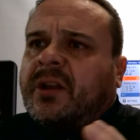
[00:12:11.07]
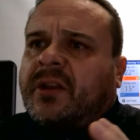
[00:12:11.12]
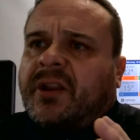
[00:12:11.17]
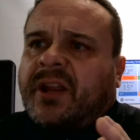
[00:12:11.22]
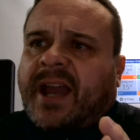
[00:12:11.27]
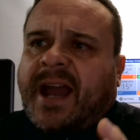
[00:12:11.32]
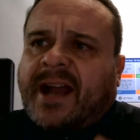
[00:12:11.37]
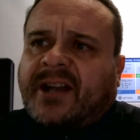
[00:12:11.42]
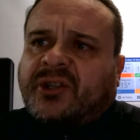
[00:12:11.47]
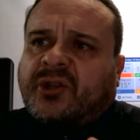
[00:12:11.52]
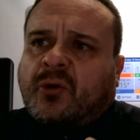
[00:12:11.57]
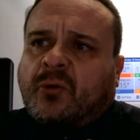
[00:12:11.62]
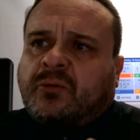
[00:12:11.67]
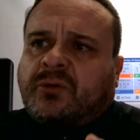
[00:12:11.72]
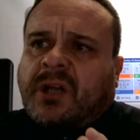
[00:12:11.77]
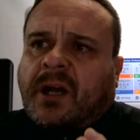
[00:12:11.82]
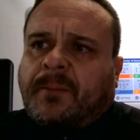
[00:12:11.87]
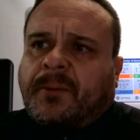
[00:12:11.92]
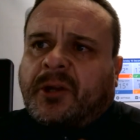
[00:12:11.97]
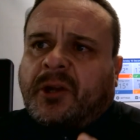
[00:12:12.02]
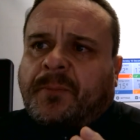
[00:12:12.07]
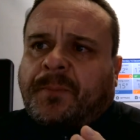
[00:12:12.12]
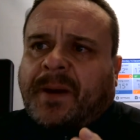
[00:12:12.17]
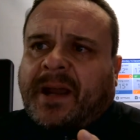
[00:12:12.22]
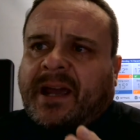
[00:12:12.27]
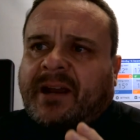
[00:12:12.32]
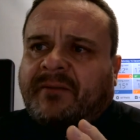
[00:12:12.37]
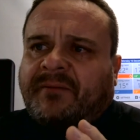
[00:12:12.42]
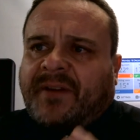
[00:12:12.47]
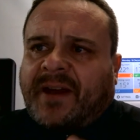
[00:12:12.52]
The actual W
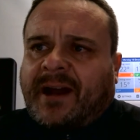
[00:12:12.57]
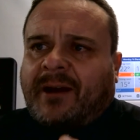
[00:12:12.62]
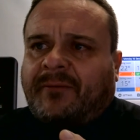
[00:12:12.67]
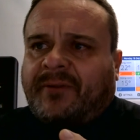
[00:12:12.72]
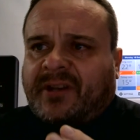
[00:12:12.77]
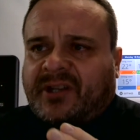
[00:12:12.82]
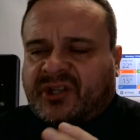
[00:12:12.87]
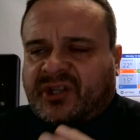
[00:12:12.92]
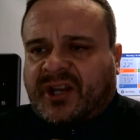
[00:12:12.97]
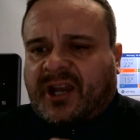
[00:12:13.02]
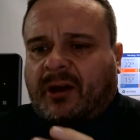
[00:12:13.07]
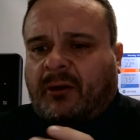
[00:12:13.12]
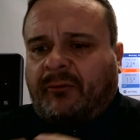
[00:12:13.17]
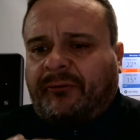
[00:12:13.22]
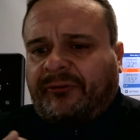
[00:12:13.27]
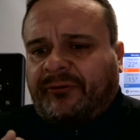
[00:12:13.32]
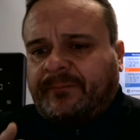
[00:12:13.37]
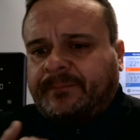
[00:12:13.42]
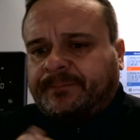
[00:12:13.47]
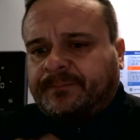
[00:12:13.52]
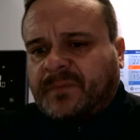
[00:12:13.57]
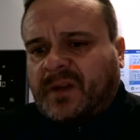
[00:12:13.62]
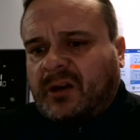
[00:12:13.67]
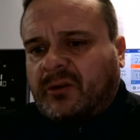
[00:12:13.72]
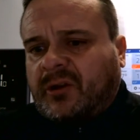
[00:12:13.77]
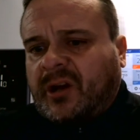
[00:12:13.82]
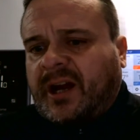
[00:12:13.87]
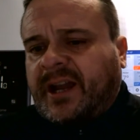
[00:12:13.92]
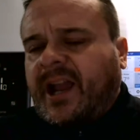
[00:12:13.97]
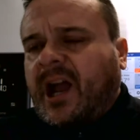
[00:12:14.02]
plan valve itself,
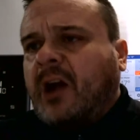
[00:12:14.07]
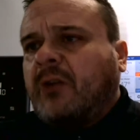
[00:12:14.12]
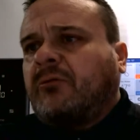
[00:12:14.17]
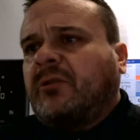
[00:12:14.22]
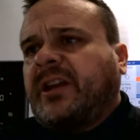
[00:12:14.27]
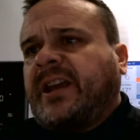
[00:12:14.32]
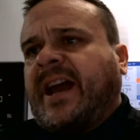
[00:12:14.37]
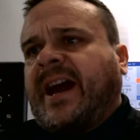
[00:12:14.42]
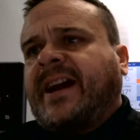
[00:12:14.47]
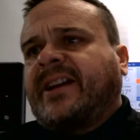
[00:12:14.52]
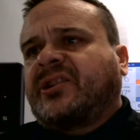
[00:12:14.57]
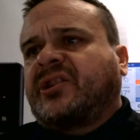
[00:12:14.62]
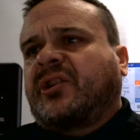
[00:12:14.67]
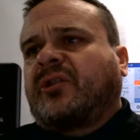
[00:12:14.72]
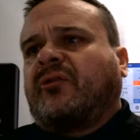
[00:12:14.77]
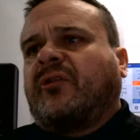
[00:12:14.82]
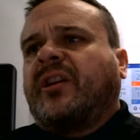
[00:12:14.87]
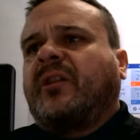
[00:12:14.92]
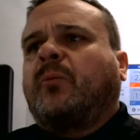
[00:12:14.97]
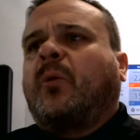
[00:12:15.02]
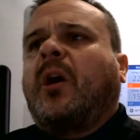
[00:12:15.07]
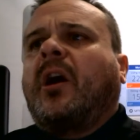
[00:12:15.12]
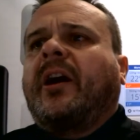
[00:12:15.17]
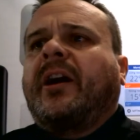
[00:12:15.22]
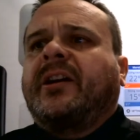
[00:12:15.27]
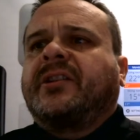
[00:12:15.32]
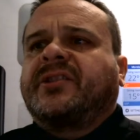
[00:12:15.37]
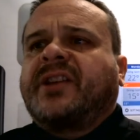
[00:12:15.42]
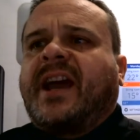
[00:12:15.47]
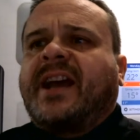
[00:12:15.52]
okay, only has three
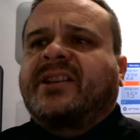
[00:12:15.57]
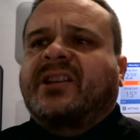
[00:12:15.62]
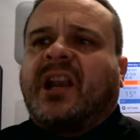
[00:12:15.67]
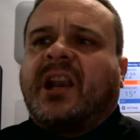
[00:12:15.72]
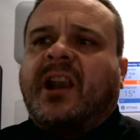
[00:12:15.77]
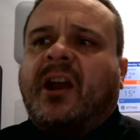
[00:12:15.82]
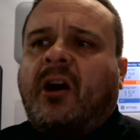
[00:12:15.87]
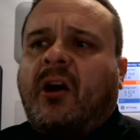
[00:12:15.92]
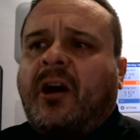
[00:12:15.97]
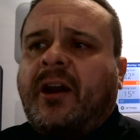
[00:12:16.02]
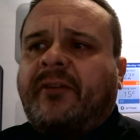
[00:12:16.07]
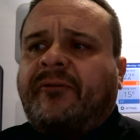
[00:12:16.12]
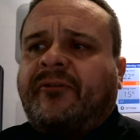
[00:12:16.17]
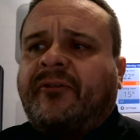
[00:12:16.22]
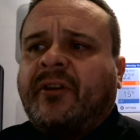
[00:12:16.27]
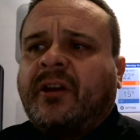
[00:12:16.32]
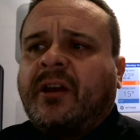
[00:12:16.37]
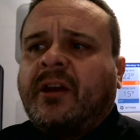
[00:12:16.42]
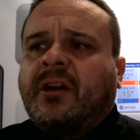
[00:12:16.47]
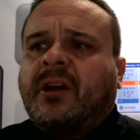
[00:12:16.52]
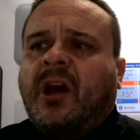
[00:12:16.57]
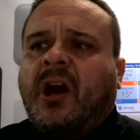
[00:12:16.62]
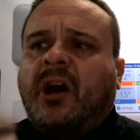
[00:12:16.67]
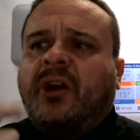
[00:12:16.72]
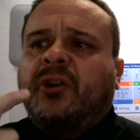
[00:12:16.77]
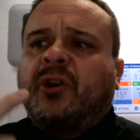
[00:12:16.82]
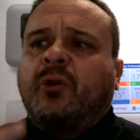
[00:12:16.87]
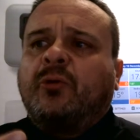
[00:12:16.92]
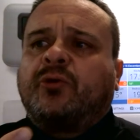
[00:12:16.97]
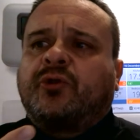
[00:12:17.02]
wires. It has a live, a
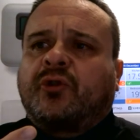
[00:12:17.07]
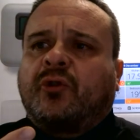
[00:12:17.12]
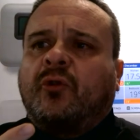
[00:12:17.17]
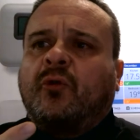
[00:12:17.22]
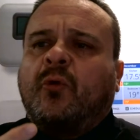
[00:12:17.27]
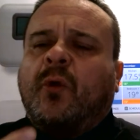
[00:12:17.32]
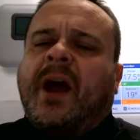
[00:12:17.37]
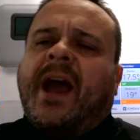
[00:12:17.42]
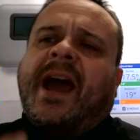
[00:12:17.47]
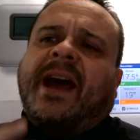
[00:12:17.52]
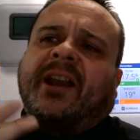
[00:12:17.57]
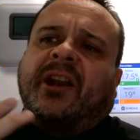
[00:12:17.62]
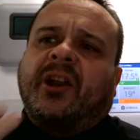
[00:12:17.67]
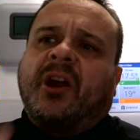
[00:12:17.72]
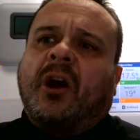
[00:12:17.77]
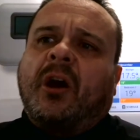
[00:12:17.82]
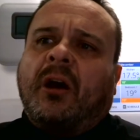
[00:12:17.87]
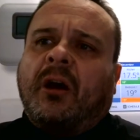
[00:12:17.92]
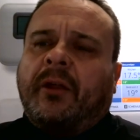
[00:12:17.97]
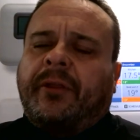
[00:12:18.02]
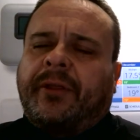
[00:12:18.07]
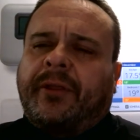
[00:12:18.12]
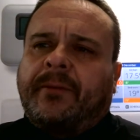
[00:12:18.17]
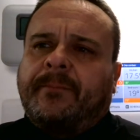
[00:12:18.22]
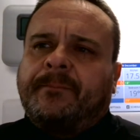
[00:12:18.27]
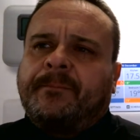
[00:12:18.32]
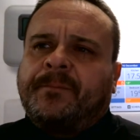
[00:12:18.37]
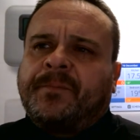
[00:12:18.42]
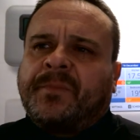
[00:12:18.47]
neutral, and an earth.